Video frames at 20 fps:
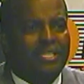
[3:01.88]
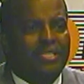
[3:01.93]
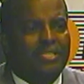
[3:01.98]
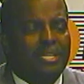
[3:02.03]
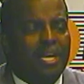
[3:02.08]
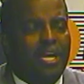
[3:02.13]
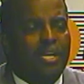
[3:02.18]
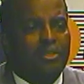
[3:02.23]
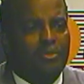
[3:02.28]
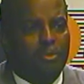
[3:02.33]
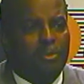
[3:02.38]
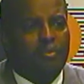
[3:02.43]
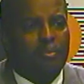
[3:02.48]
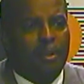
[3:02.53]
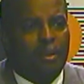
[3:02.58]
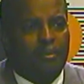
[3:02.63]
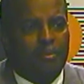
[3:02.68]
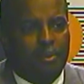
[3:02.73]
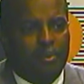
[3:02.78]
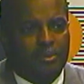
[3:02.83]
600
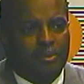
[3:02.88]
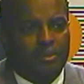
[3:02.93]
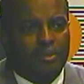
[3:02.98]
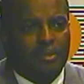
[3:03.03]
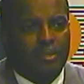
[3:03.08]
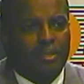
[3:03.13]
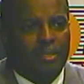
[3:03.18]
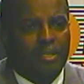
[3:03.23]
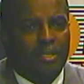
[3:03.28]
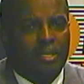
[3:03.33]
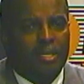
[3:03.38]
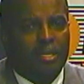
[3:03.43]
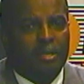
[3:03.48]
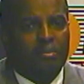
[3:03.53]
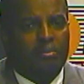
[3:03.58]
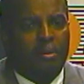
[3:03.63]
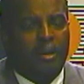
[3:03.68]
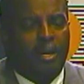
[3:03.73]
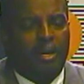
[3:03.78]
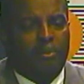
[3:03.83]
members.
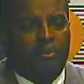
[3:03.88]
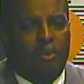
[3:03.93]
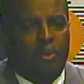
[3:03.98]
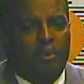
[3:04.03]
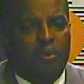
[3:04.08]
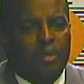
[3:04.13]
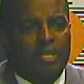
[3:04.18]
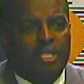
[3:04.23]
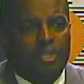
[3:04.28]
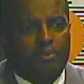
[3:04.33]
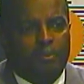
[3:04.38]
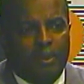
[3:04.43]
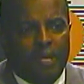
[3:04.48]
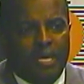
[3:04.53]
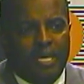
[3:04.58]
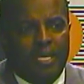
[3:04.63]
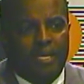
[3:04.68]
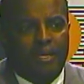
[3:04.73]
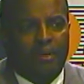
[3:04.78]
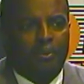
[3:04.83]
But when we
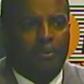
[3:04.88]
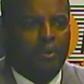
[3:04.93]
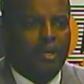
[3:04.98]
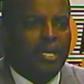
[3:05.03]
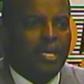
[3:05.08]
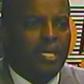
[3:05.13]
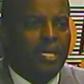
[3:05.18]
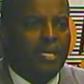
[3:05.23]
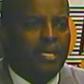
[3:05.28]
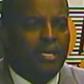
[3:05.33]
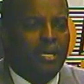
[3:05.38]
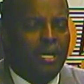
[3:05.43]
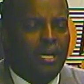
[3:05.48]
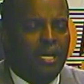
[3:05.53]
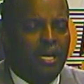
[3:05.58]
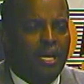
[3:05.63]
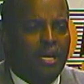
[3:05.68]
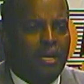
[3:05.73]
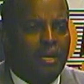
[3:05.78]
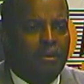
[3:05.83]
speak, we
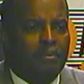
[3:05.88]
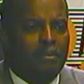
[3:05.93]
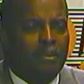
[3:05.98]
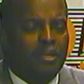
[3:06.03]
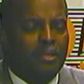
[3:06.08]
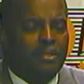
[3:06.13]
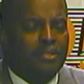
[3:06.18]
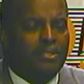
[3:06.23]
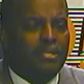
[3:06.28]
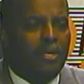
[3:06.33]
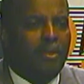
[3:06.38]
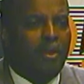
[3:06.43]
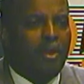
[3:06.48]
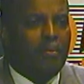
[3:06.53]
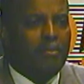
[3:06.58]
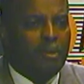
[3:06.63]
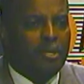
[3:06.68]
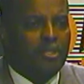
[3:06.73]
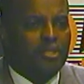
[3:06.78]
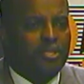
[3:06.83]
set
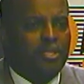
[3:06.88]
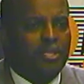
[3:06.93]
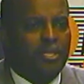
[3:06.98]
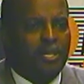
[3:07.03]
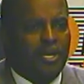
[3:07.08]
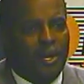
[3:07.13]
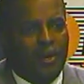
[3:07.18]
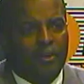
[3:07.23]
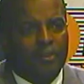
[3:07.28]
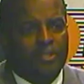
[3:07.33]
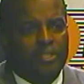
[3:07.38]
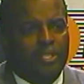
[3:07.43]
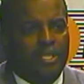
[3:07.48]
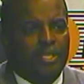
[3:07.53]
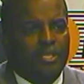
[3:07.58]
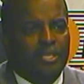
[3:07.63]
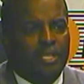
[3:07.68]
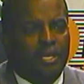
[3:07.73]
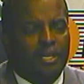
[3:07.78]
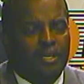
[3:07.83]
our mission and our
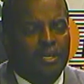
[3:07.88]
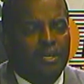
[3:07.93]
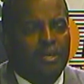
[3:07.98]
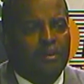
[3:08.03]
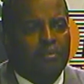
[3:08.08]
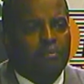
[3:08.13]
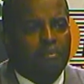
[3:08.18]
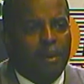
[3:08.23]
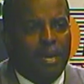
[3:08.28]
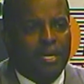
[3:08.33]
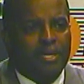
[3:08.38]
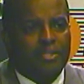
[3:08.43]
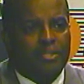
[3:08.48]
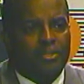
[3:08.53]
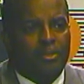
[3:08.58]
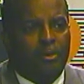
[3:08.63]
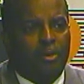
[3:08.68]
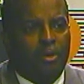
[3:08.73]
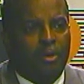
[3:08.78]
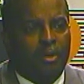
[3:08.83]
agenda
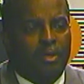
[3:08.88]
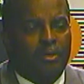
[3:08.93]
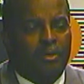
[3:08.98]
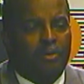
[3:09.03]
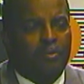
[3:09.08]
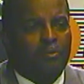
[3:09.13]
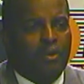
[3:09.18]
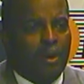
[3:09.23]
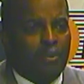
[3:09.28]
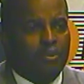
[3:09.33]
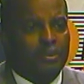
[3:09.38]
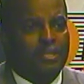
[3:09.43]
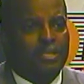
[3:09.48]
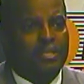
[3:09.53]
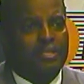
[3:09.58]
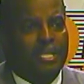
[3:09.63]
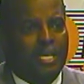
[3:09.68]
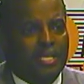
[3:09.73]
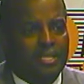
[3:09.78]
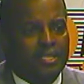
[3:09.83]
based on
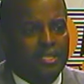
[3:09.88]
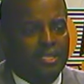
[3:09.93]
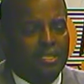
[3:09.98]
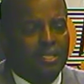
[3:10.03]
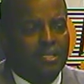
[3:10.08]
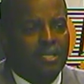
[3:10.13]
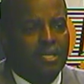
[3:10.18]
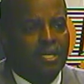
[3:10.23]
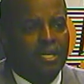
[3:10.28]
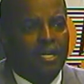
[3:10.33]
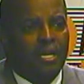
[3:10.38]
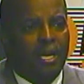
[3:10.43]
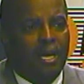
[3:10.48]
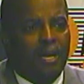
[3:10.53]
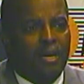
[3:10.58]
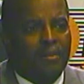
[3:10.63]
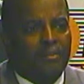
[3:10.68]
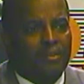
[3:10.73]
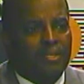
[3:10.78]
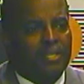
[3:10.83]
representation
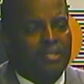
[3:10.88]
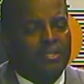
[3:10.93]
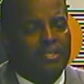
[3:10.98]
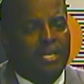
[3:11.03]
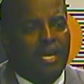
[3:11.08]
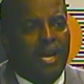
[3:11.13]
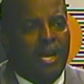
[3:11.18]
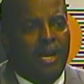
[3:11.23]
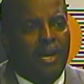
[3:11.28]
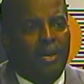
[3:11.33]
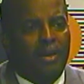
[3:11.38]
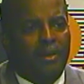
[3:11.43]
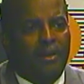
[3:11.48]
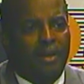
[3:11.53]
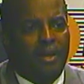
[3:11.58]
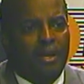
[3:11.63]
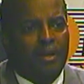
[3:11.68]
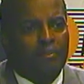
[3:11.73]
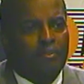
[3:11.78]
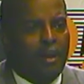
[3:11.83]
of the
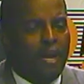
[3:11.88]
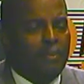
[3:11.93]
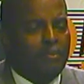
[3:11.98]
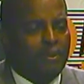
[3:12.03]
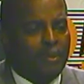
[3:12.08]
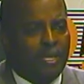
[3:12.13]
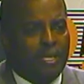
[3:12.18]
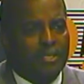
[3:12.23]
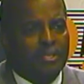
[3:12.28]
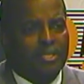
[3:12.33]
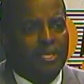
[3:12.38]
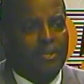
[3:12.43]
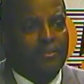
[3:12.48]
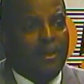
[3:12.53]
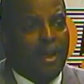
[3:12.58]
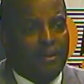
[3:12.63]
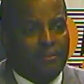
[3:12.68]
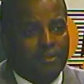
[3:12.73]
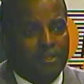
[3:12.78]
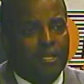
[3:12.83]
entire population
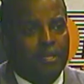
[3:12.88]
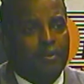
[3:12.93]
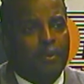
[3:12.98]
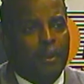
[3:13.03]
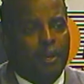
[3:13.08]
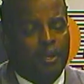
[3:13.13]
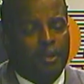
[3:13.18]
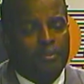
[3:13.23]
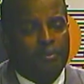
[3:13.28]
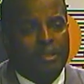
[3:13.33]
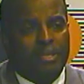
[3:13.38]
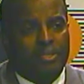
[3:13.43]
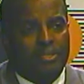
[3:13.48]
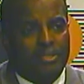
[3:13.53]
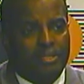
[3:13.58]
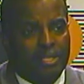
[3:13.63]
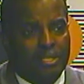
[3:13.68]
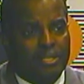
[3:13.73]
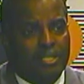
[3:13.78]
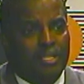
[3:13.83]
of African American
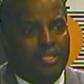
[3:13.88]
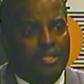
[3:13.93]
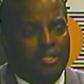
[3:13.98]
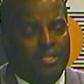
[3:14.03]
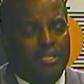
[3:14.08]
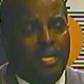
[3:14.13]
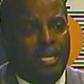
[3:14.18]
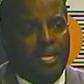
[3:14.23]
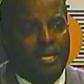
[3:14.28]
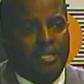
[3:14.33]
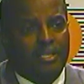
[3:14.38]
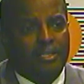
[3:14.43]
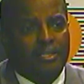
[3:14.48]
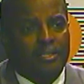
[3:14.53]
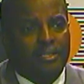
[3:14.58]
businesses in the state.